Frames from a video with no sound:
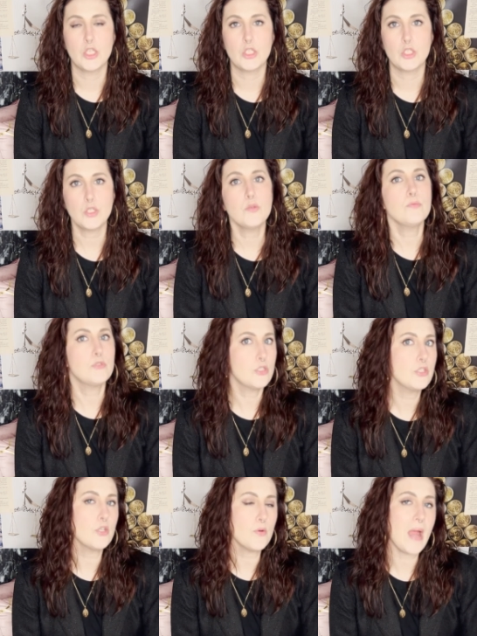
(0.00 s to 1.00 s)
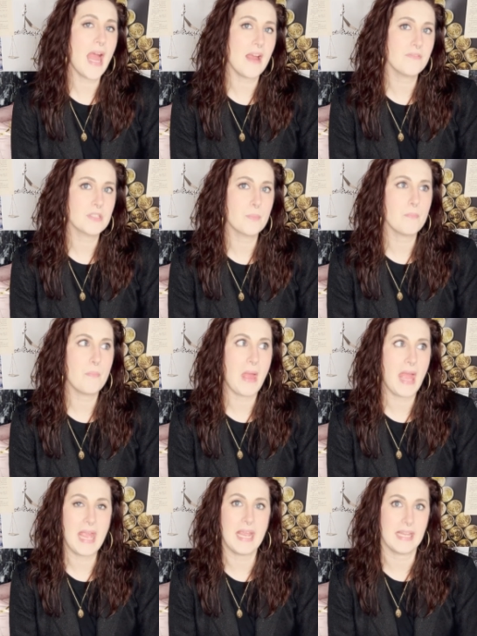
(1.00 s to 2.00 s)
you do have to
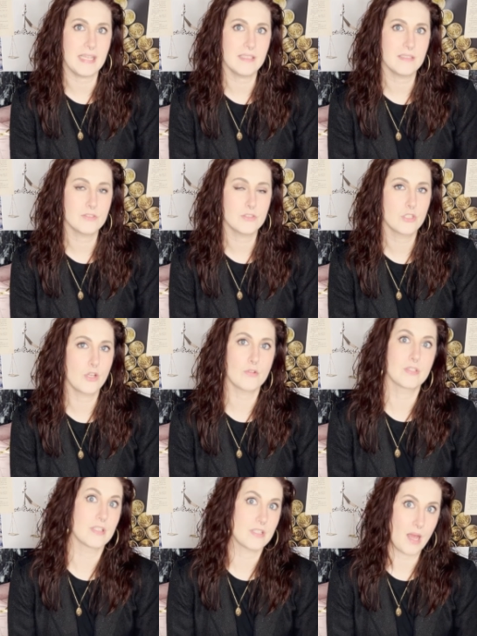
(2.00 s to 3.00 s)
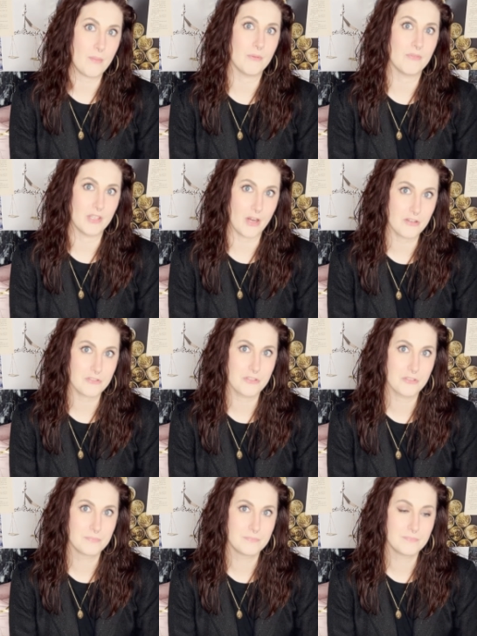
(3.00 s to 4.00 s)
pay to go to the top of the arch.